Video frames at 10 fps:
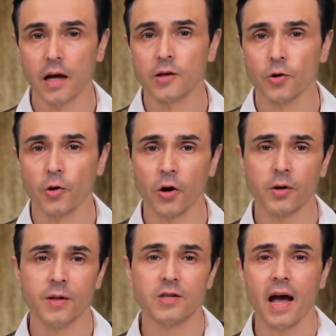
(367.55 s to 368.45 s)
so
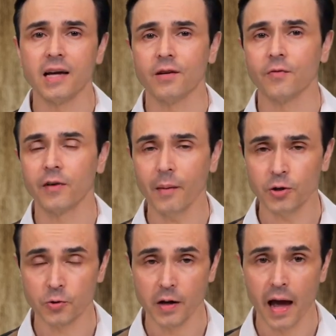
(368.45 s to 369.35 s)
curcumin's
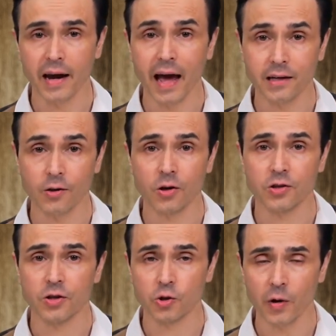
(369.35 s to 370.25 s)
anti-inflammatory and
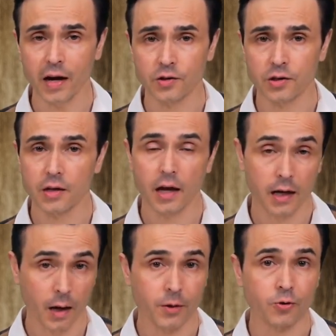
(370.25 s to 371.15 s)
antioxidant traits
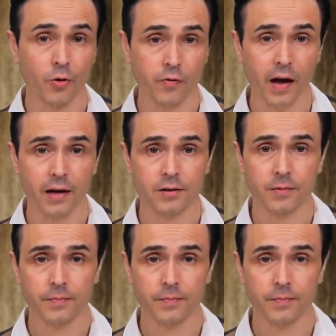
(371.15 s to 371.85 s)
come into effect.